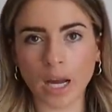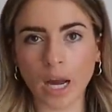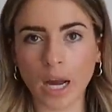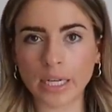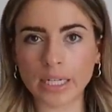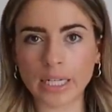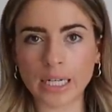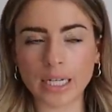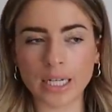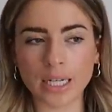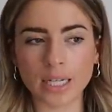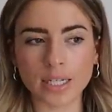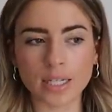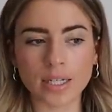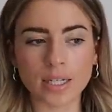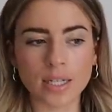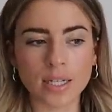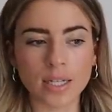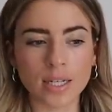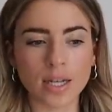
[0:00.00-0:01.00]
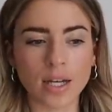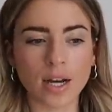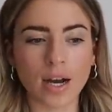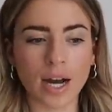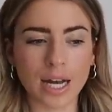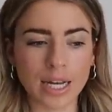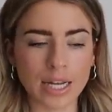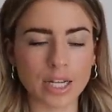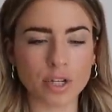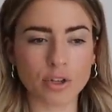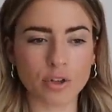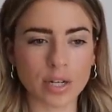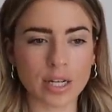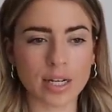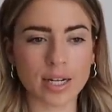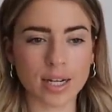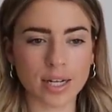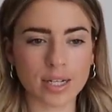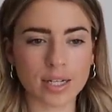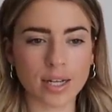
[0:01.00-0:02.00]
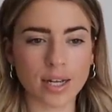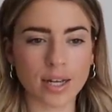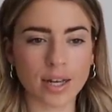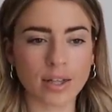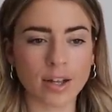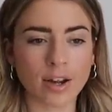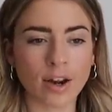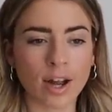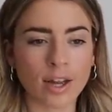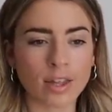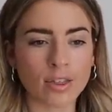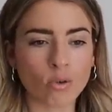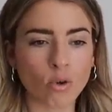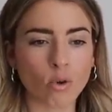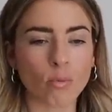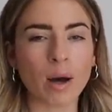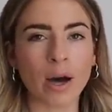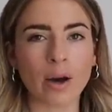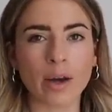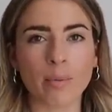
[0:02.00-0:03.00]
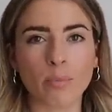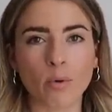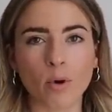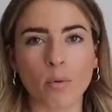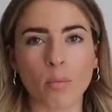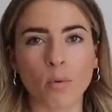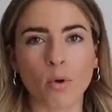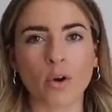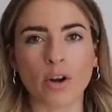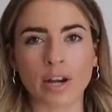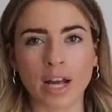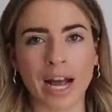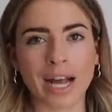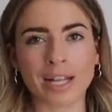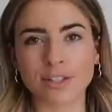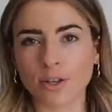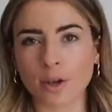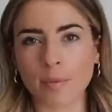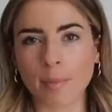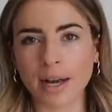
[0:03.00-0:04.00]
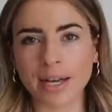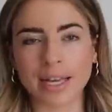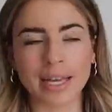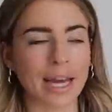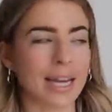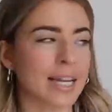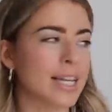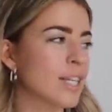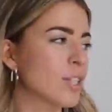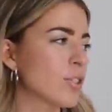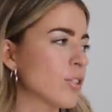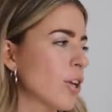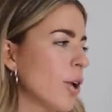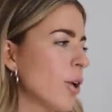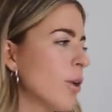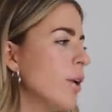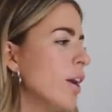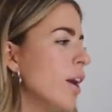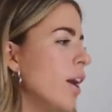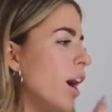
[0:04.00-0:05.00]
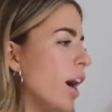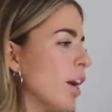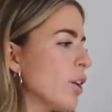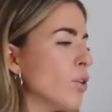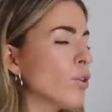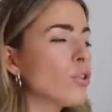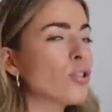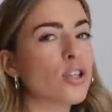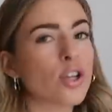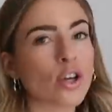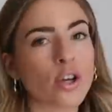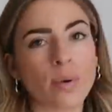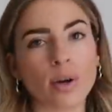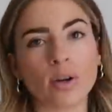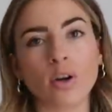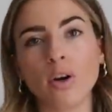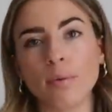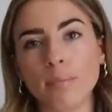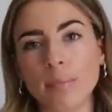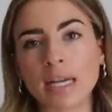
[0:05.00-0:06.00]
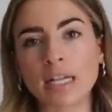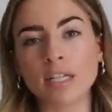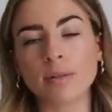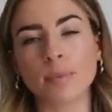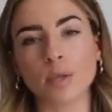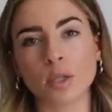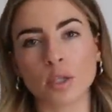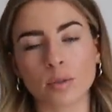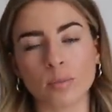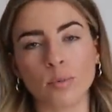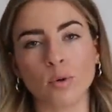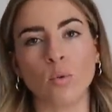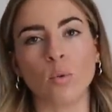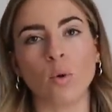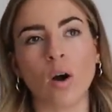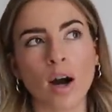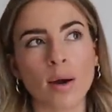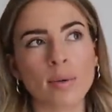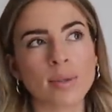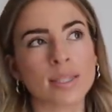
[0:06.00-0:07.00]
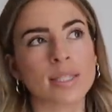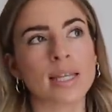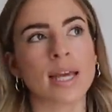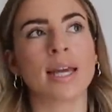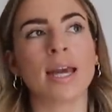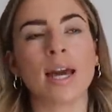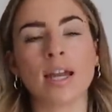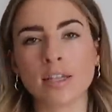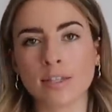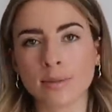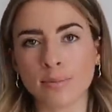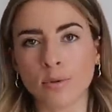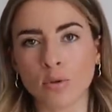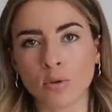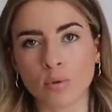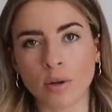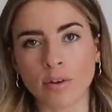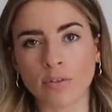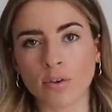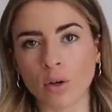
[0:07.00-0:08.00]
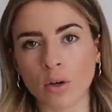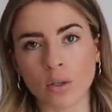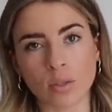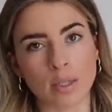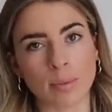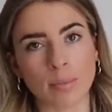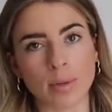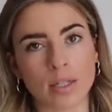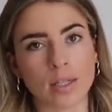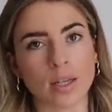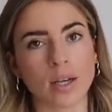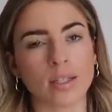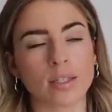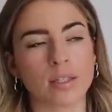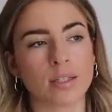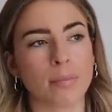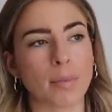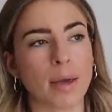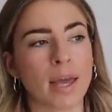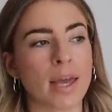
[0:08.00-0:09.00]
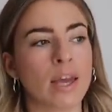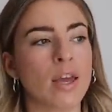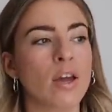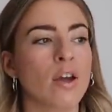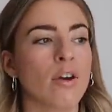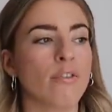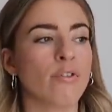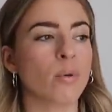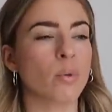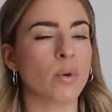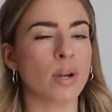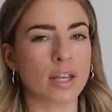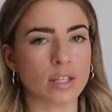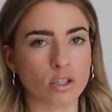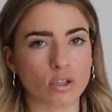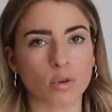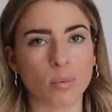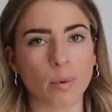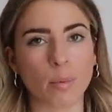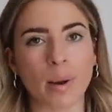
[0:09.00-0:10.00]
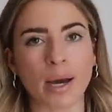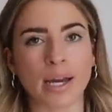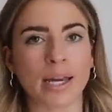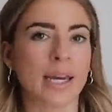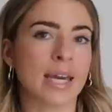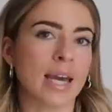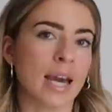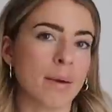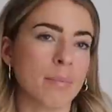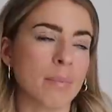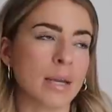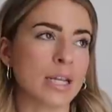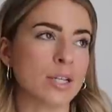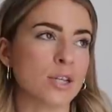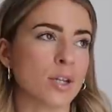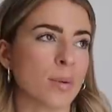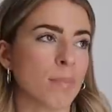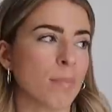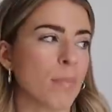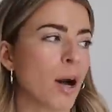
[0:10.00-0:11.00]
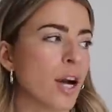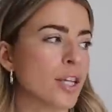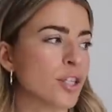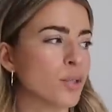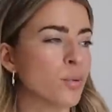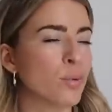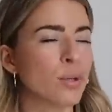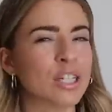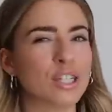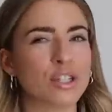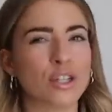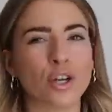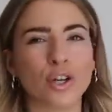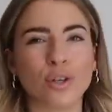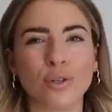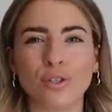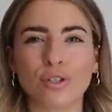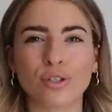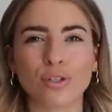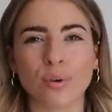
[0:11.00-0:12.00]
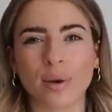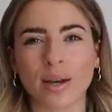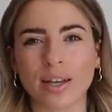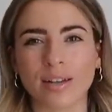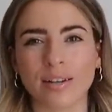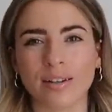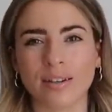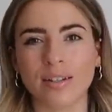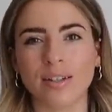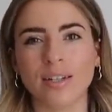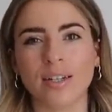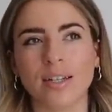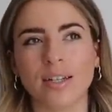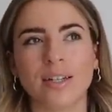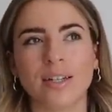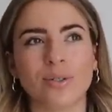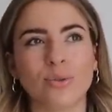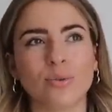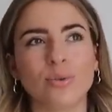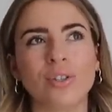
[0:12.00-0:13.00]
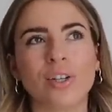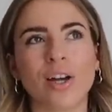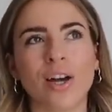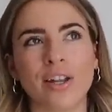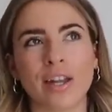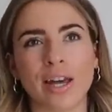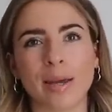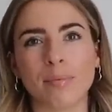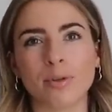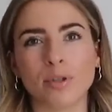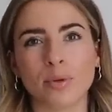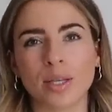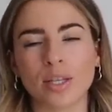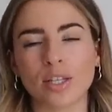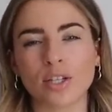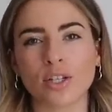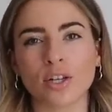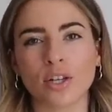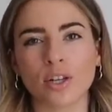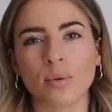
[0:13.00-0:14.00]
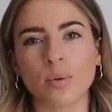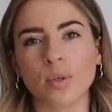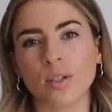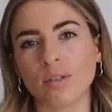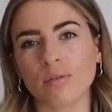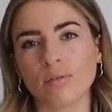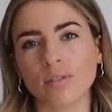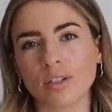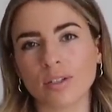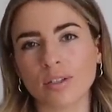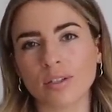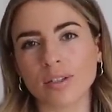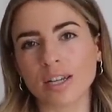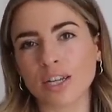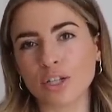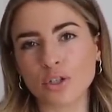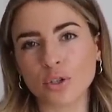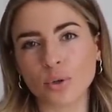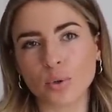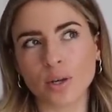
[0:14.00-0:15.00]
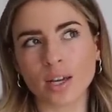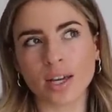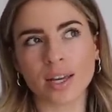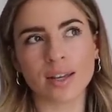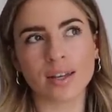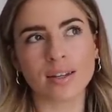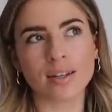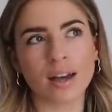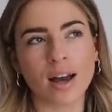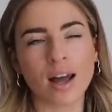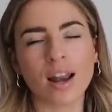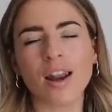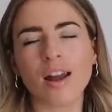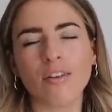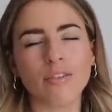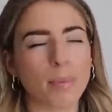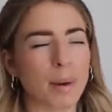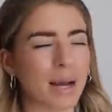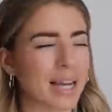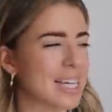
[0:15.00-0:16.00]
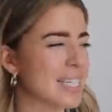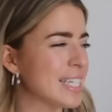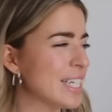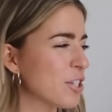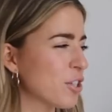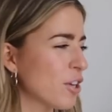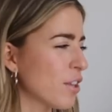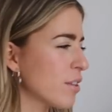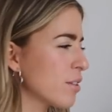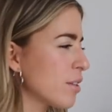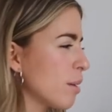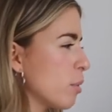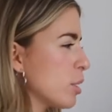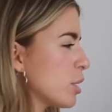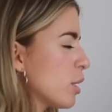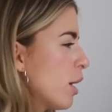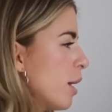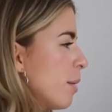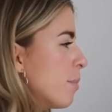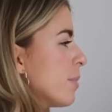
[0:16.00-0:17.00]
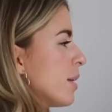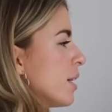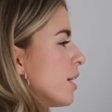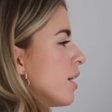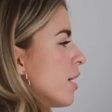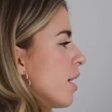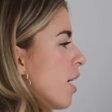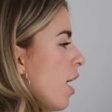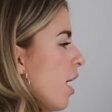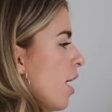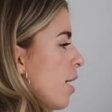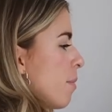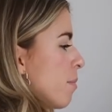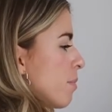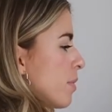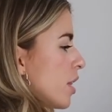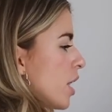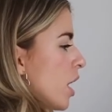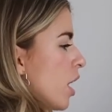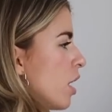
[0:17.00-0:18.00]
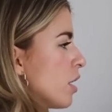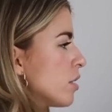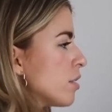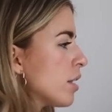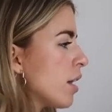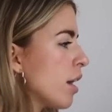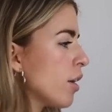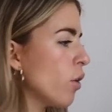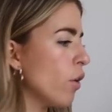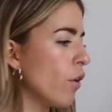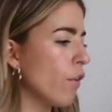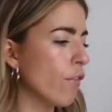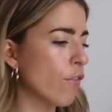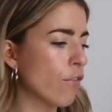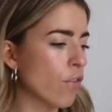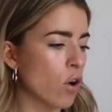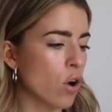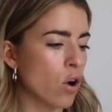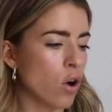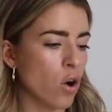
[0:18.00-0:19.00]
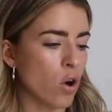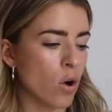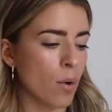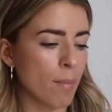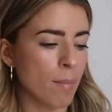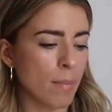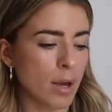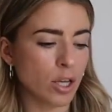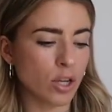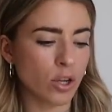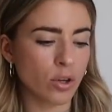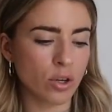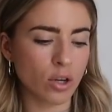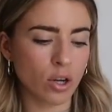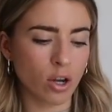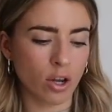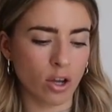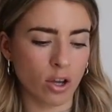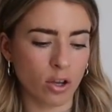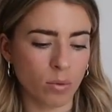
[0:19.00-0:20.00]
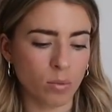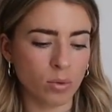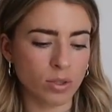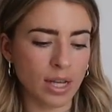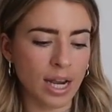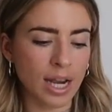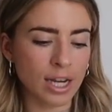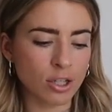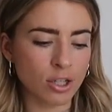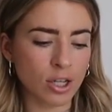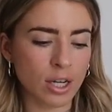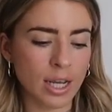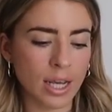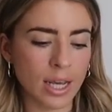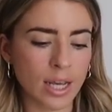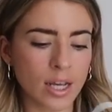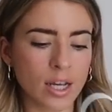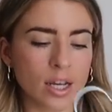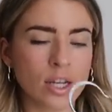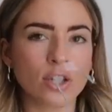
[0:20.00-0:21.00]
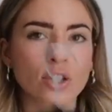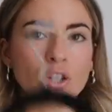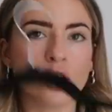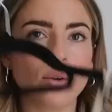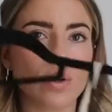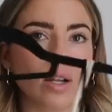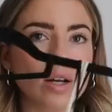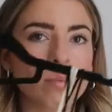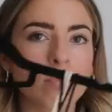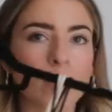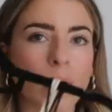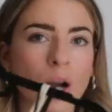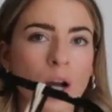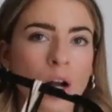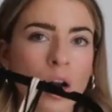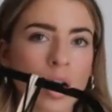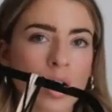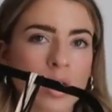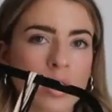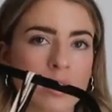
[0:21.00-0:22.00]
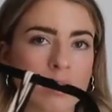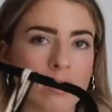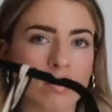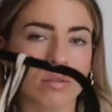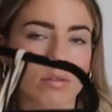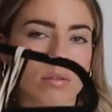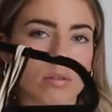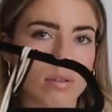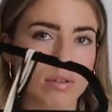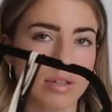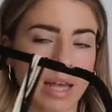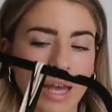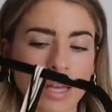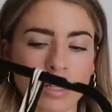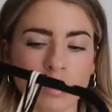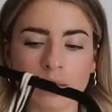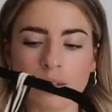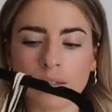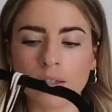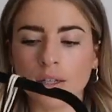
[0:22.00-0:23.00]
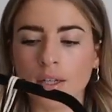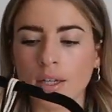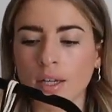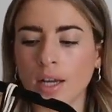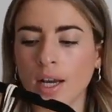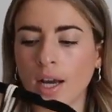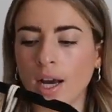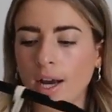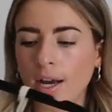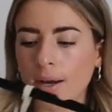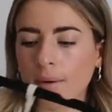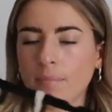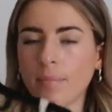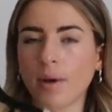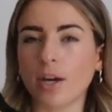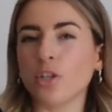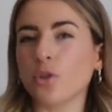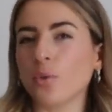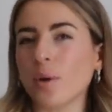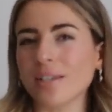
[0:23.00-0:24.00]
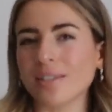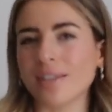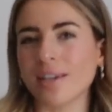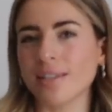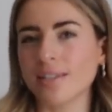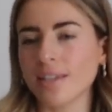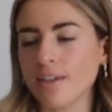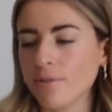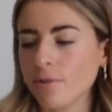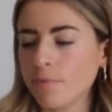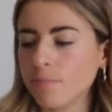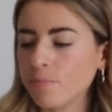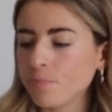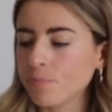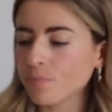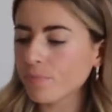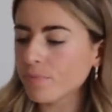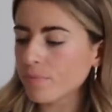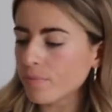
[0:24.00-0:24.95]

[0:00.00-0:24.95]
i need it I literally need it and I thought about it more and more and I had to go back and get it so I got two I got a medium and a small I would say get a small if you're a similar size to me if you want it super baggy get a medium but I just wanted two just so I can alternate between the two and just enjoy I love a baggy t-shirt in the summertime um, the last thing I got from Uniqlo was actually two little bra sets um, underwear sets even